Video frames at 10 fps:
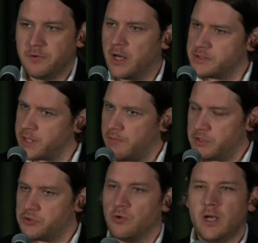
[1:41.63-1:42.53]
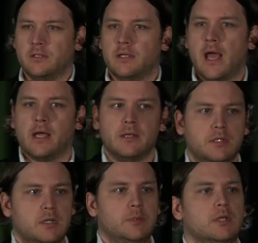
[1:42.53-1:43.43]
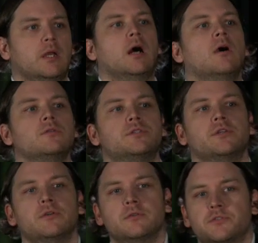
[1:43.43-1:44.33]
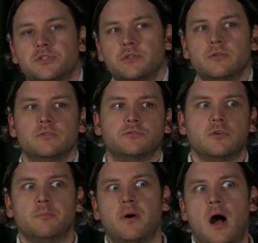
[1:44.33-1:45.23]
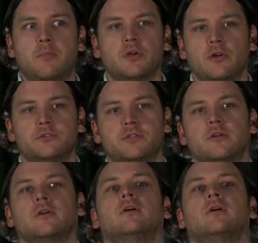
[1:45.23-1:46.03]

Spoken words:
It's kind of a trend in academia now to choose sort of pop culture